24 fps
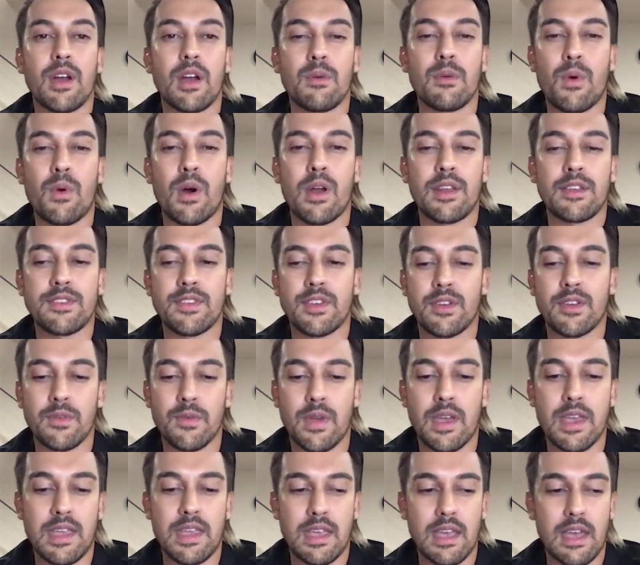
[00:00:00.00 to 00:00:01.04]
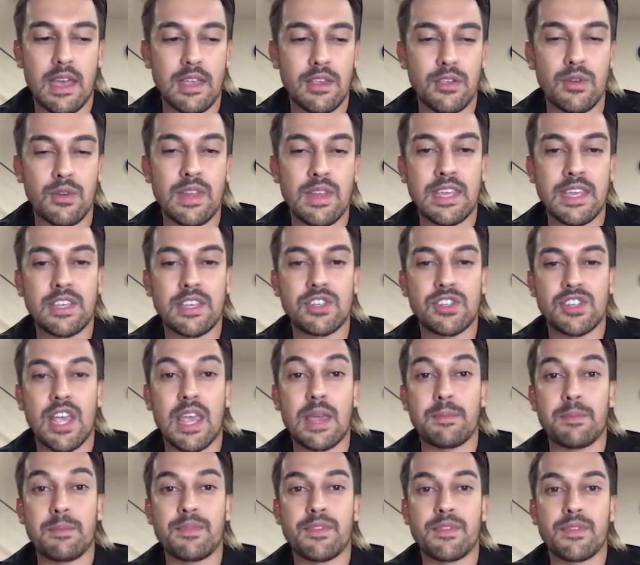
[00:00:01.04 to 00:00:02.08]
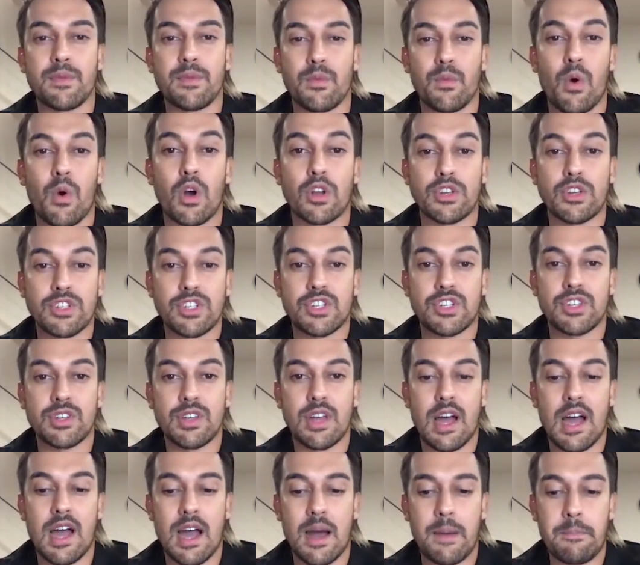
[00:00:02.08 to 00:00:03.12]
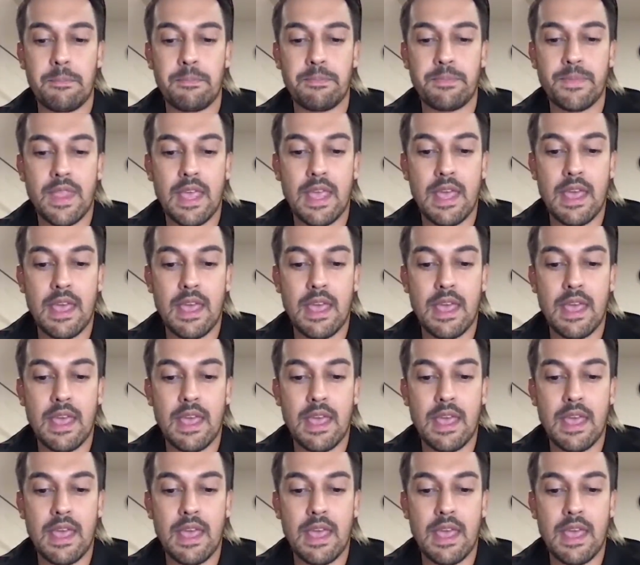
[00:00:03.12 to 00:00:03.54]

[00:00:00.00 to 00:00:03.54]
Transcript: I wanted to create a unique shaped watch um,